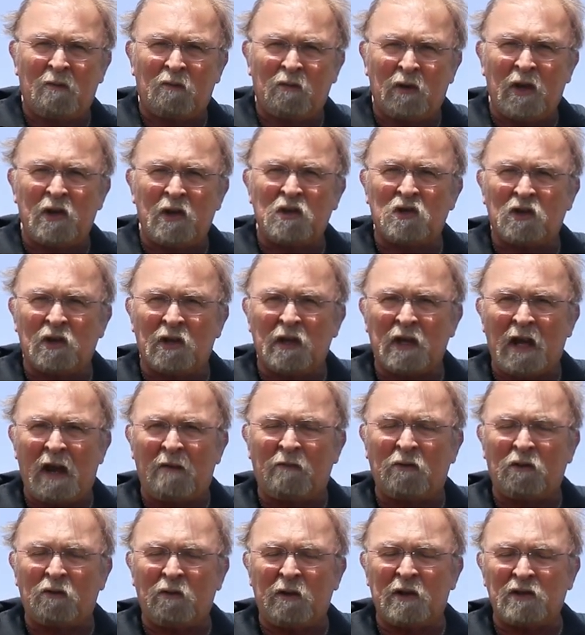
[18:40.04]
originally
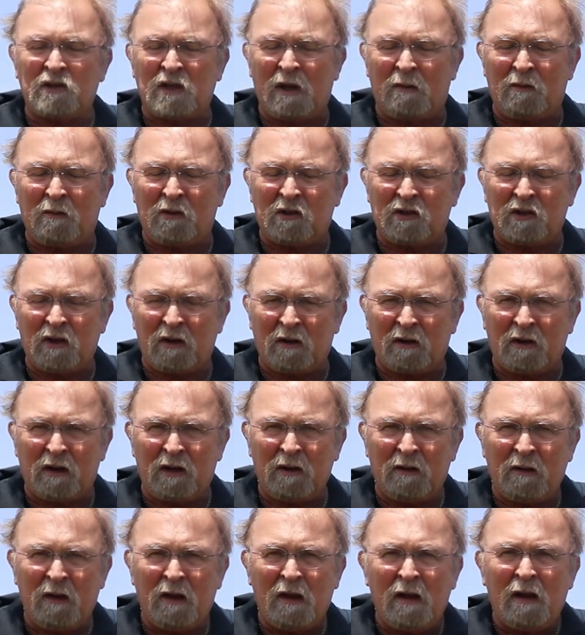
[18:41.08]
Evergreen
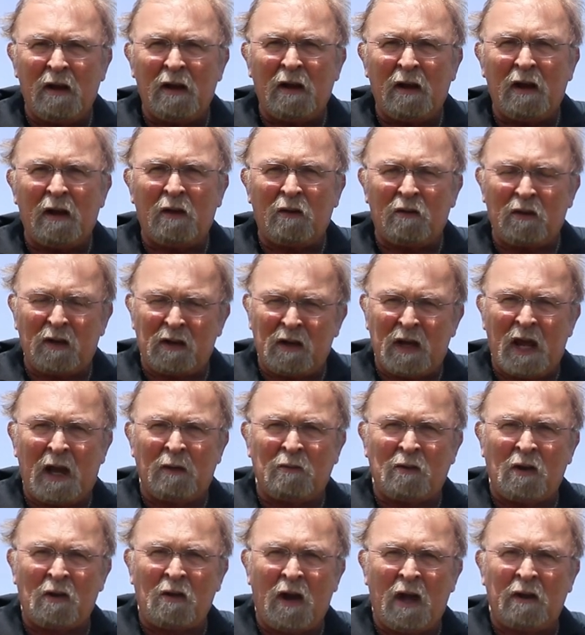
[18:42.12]
Cemetery,
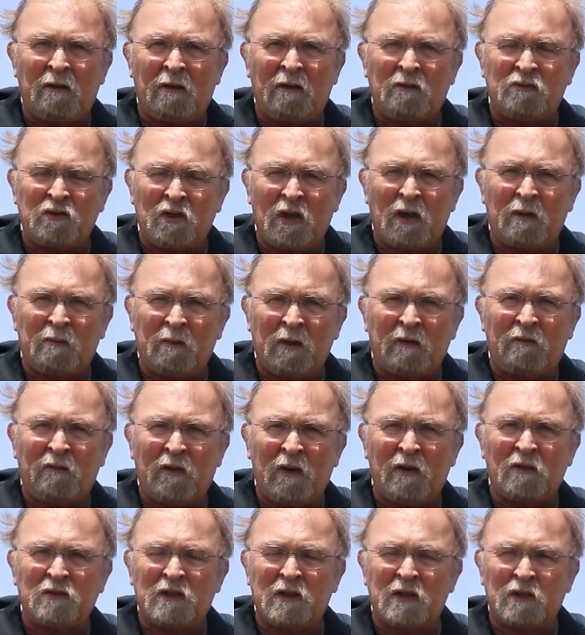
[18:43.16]
named in honor of General
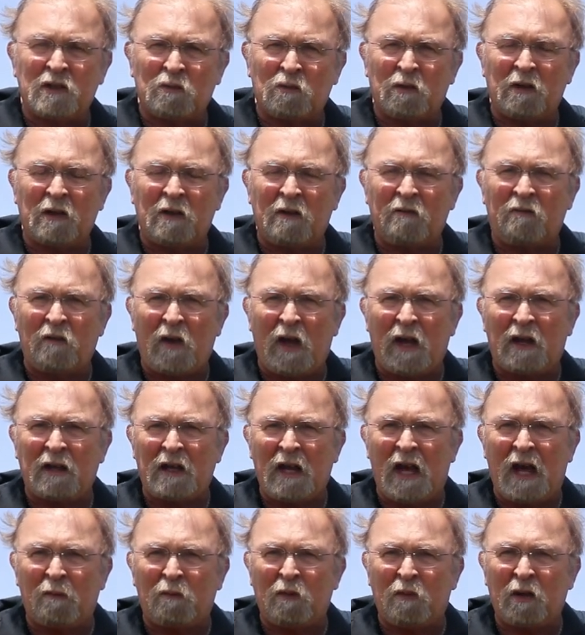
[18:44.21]
McPherson, as we're going to find
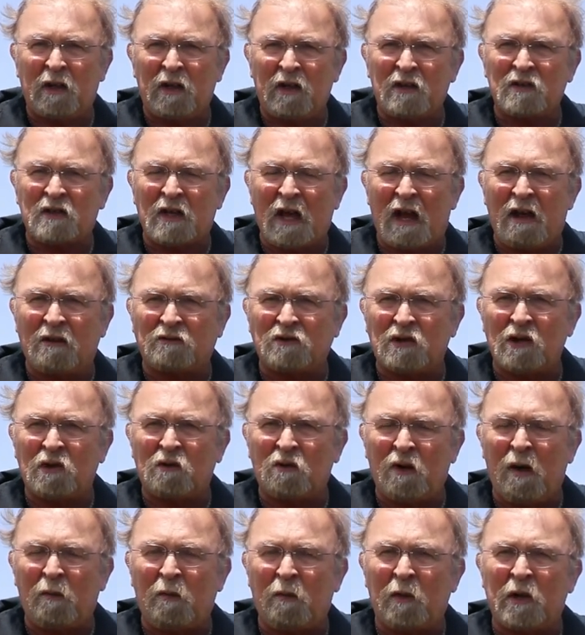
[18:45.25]
out, but his house he
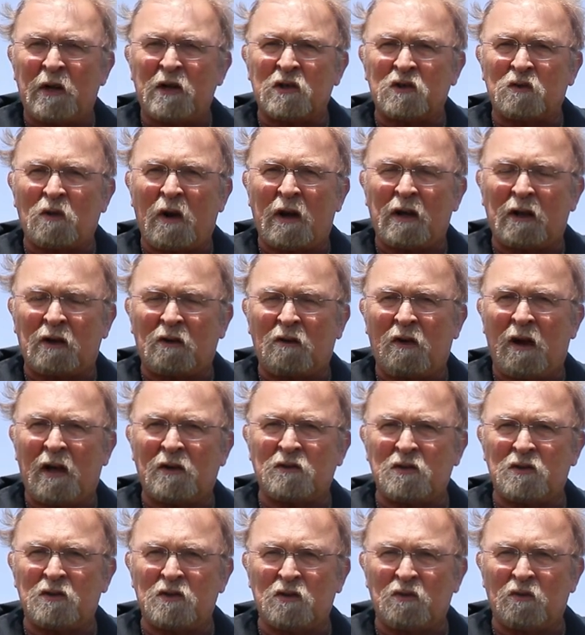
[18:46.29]
grew up in is right
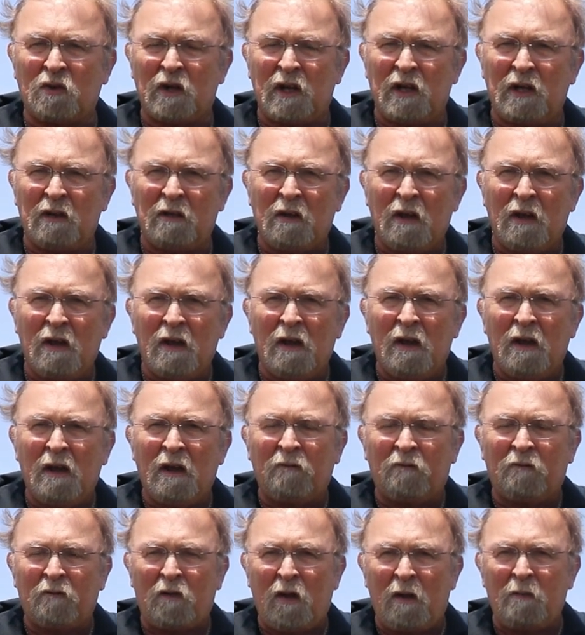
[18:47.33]
across the street
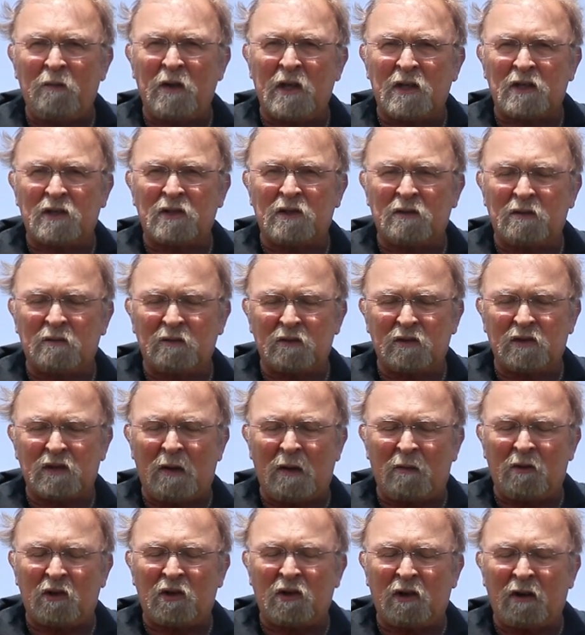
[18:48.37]
from this
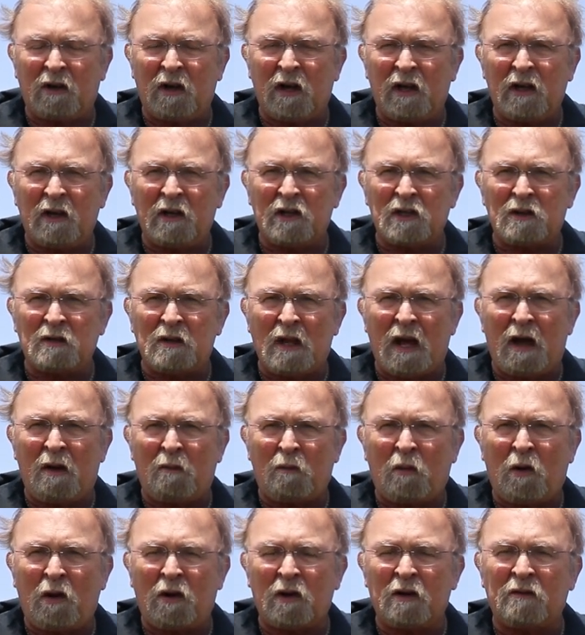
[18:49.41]
cemetery and is now
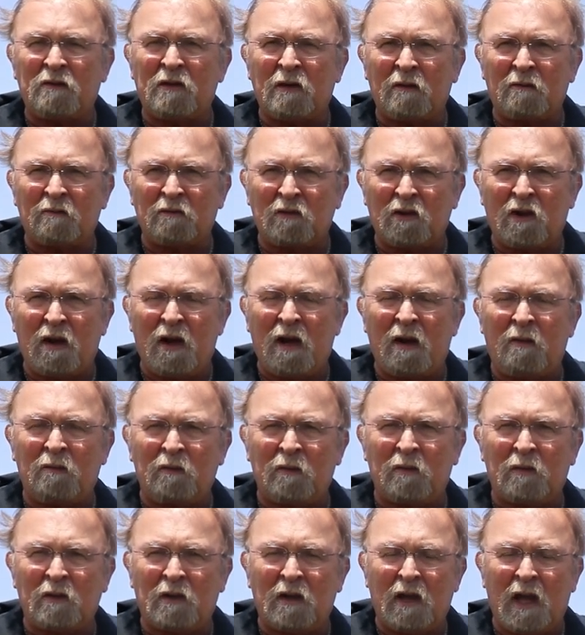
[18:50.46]
part of the
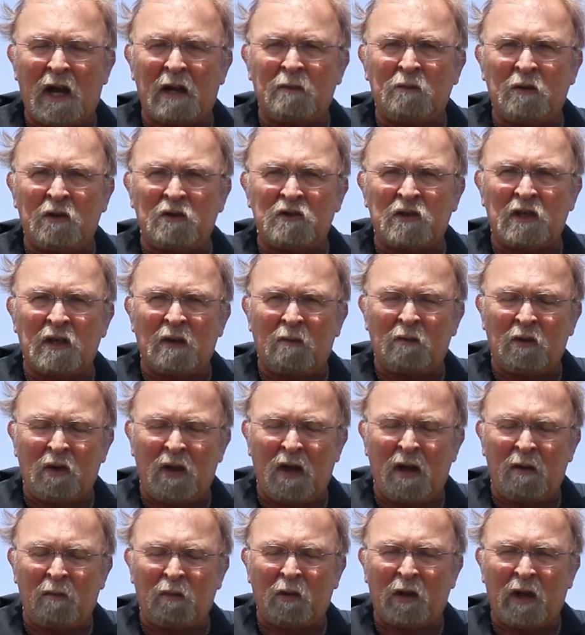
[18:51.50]
Clyde Museum
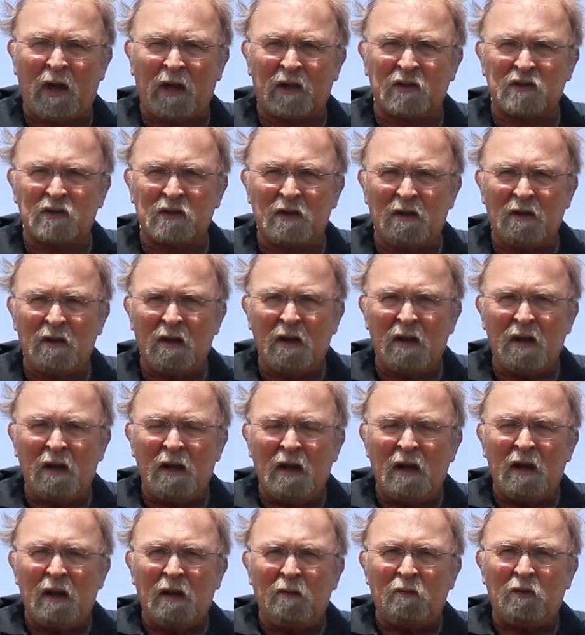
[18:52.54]
complex.
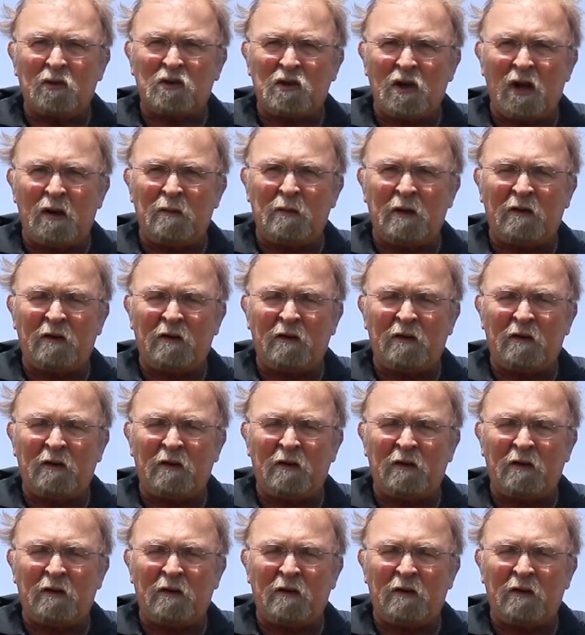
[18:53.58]
But John